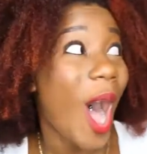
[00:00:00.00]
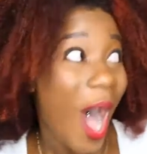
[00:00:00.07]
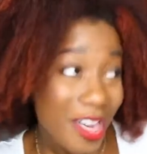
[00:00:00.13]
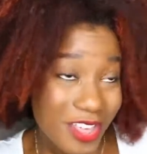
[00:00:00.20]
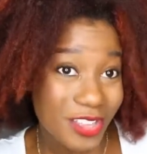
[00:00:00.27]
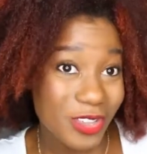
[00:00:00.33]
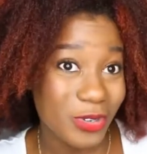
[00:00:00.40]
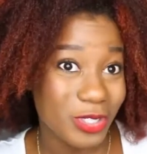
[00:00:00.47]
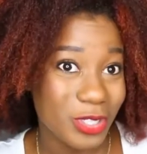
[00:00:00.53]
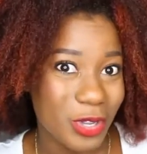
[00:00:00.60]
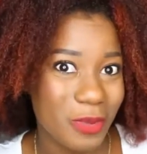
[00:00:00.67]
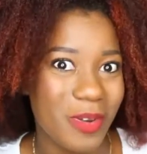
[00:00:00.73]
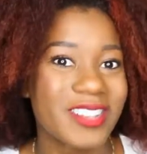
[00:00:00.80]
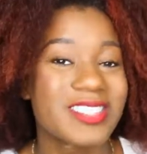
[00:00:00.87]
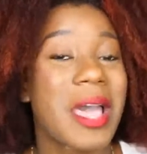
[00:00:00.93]
other
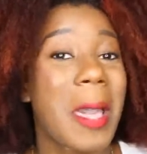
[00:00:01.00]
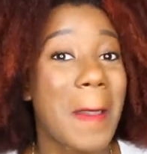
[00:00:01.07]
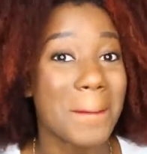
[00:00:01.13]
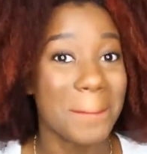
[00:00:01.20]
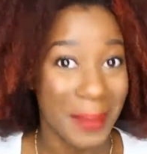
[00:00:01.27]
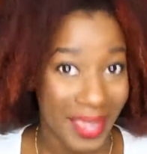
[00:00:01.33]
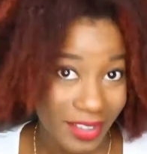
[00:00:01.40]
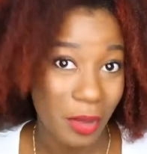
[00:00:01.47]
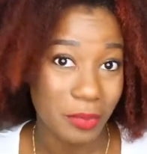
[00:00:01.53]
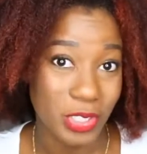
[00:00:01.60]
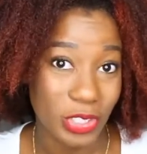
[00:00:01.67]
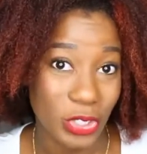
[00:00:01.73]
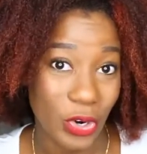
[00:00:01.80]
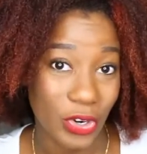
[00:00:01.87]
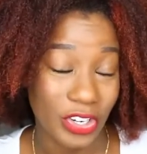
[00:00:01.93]
YouTubers' makeup
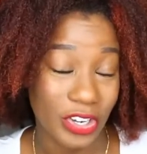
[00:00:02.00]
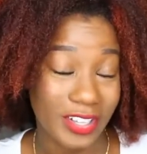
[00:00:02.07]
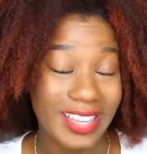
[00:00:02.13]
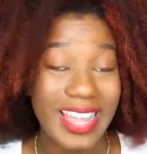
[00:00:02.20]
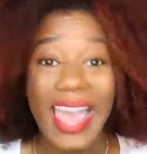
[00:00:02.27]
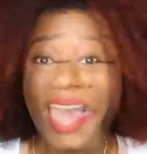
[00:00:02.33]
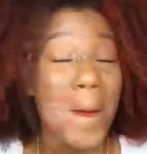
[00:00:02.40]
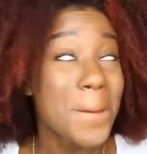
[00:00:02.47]
tutorial.